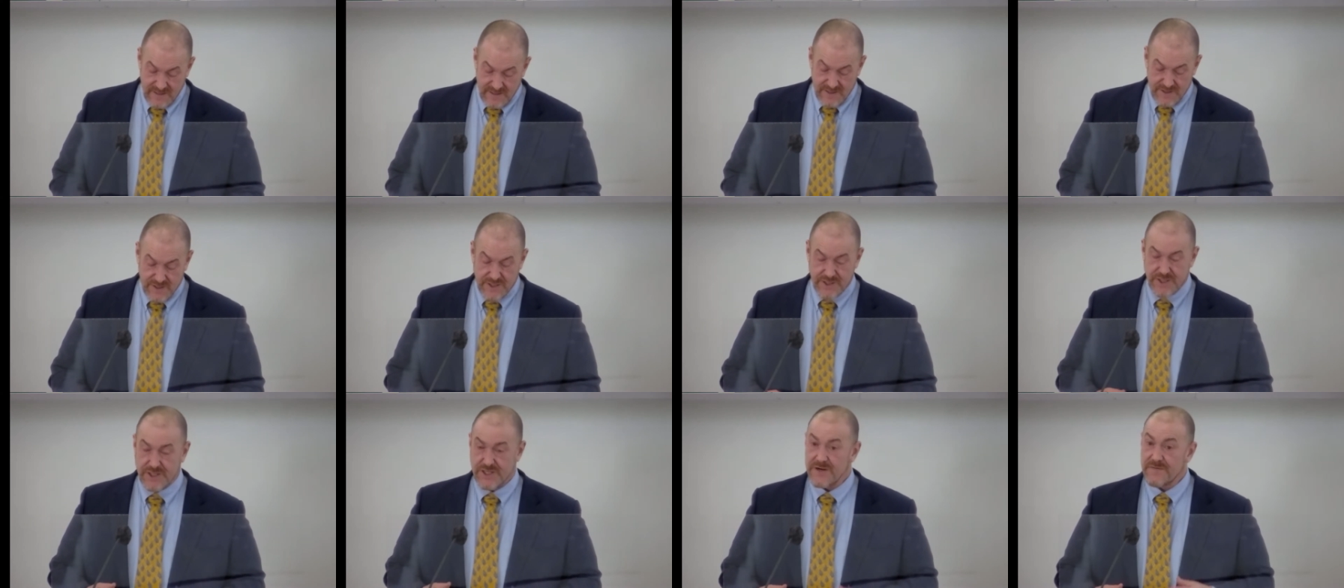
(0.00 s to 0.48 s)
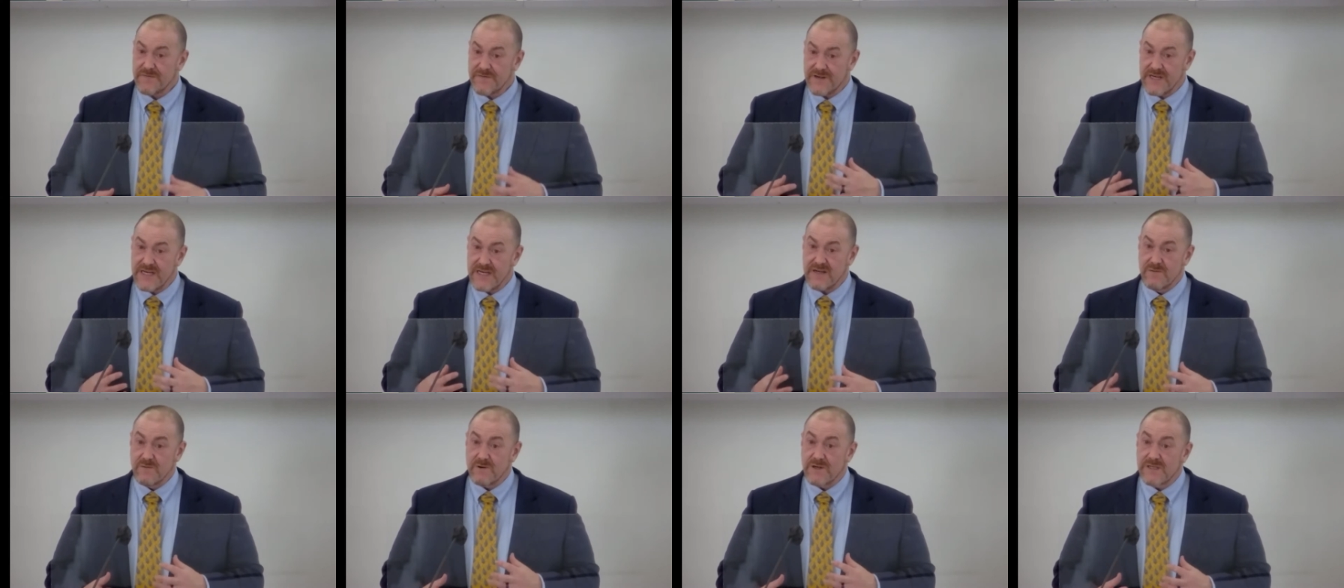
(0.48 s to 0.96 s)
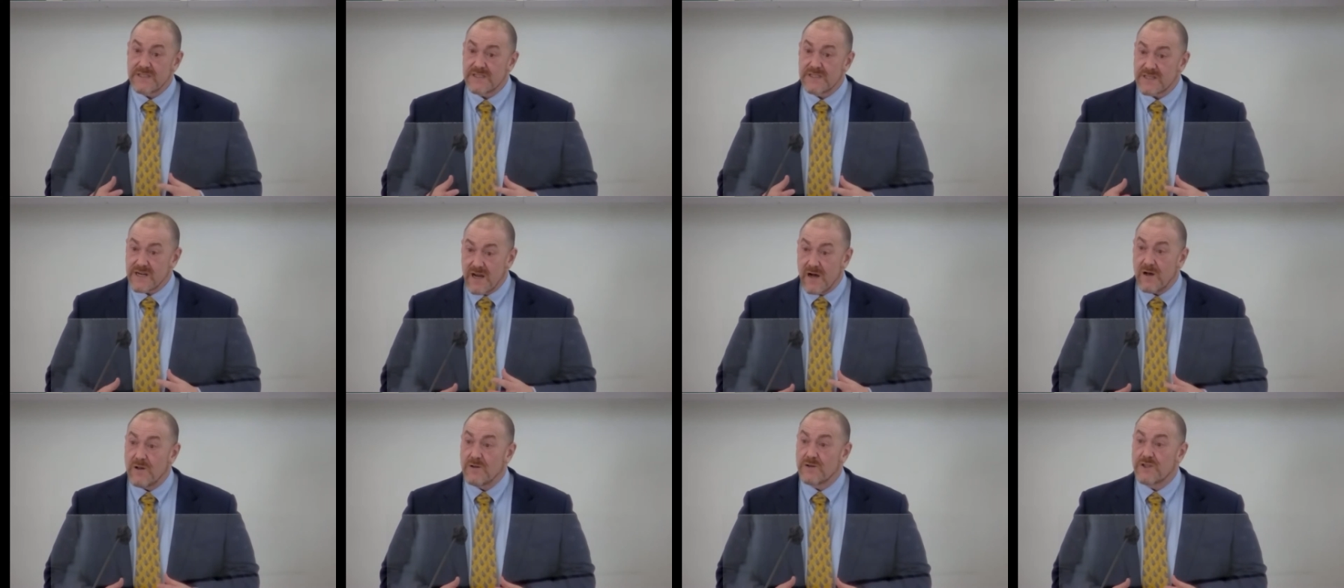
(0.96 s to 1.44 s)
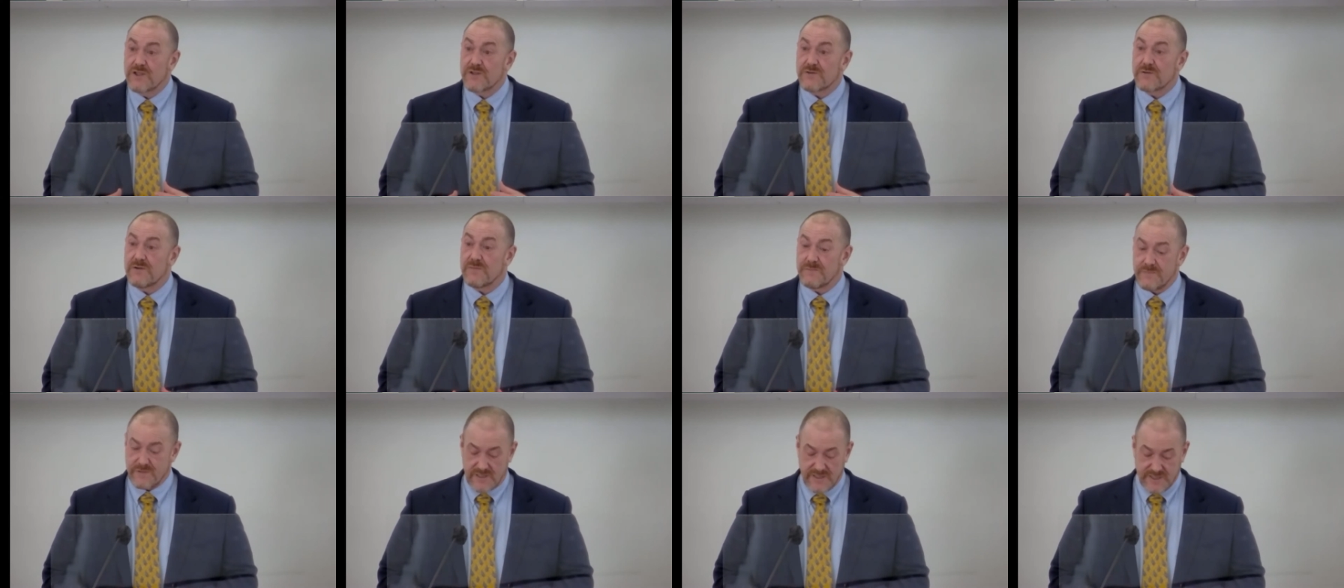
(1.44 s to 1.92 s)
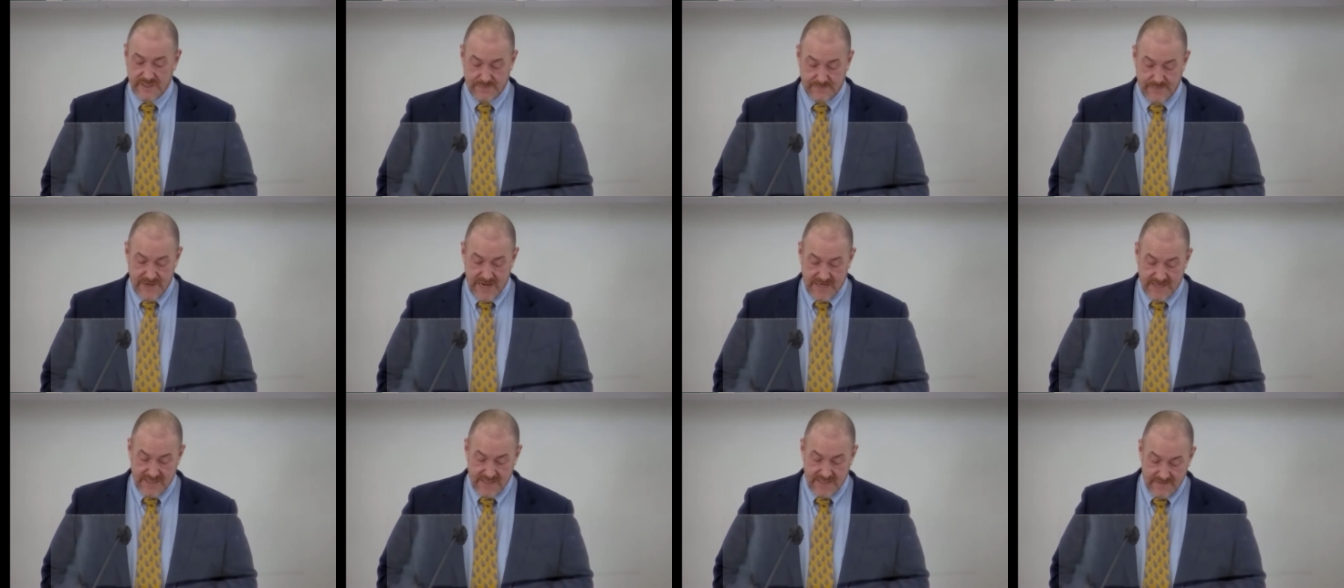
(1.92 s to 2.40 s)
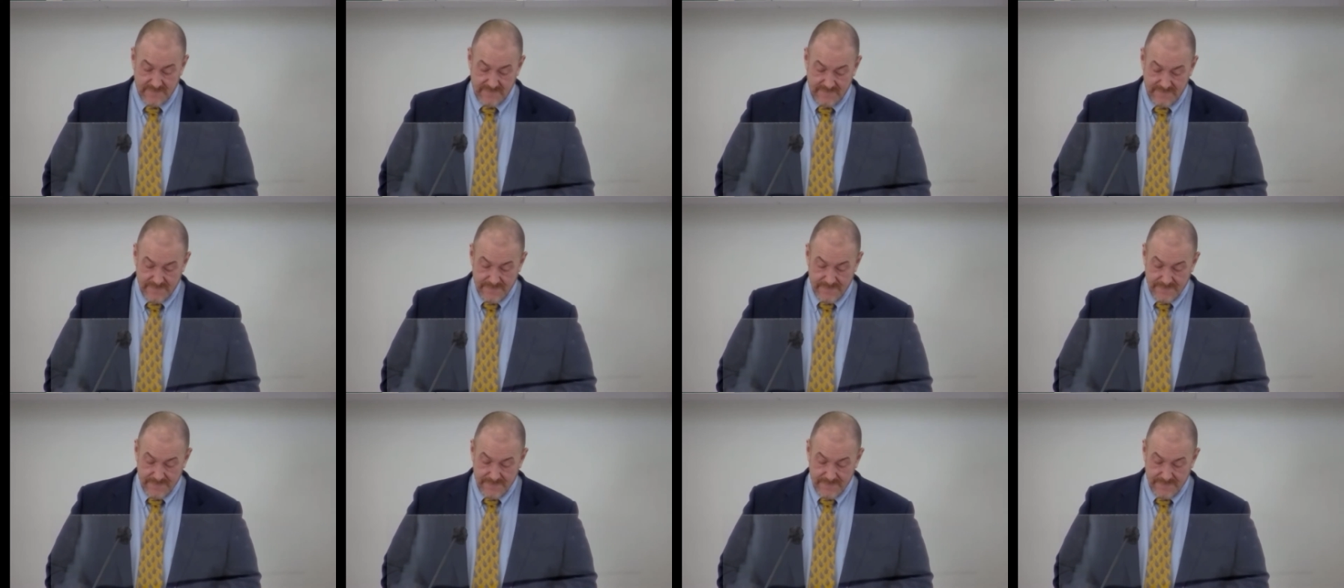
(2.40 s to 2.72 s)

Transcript: shifting one's cultural perspective,